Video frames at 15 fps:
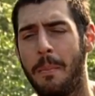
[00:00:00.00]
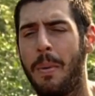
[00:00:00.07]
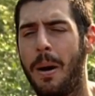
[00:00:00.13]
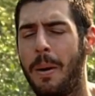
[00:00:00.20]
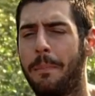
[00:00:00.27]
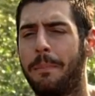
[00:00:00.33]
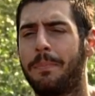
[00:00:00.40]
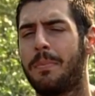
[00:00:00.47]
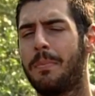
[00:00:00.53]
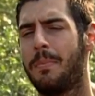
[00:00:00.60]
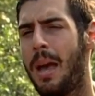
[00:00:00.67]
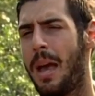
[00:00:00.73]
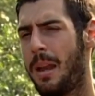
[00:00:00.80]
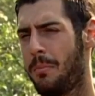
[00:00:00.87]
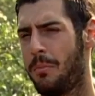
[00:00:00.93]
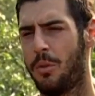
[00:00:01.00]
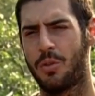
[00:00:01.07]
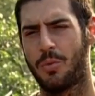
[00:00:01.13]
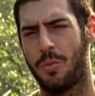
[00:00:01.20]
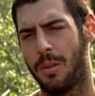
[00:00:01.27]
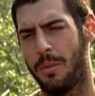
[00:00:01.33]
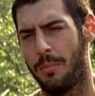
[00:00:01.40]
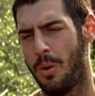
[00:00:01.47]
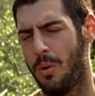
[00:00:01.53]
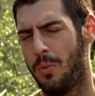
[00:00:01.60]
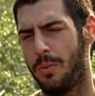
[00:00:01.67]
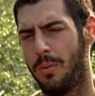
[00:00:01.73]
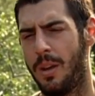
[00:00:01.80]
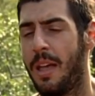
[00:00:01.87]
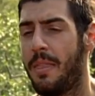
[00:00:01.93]
But Matt and Butch were in the boat,
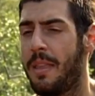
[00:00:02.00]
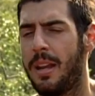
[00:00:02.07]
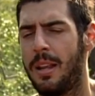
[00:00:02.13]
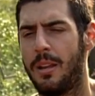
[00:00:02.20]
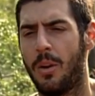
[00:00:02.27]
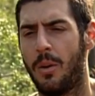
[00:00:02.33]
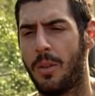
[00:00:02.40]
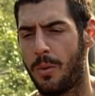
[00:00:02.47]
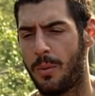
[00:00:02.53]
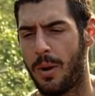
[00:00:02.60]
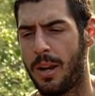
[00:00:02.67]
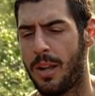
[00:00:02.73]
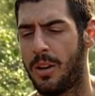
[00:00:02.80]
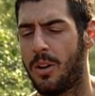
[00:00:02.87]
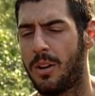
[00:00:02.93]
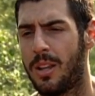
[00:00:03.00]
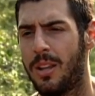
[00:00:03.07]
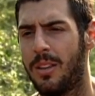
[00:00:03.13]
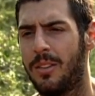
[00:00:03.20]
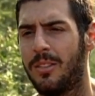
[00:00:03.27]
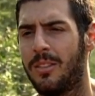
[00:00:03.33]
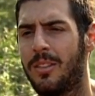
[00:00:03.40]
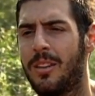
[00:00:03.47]
and they didn't know there were any cookies.